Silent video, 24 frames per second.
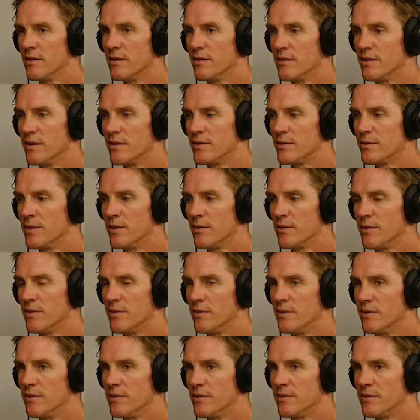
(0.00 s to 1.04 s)
their trail crew
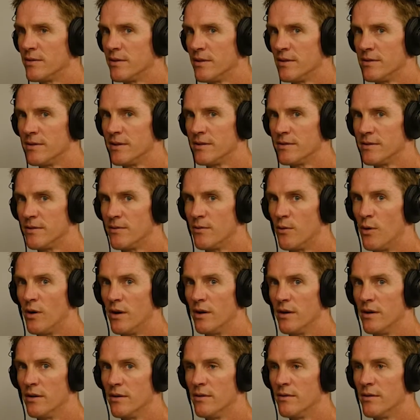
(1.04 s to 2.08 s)
consists of
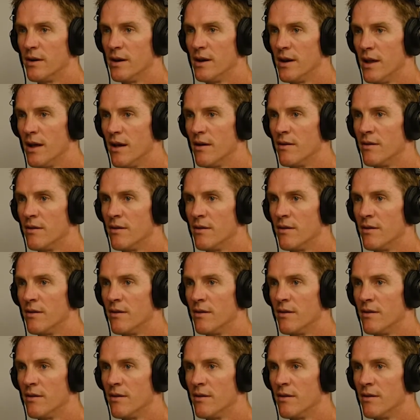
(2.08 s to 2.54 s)
one right now,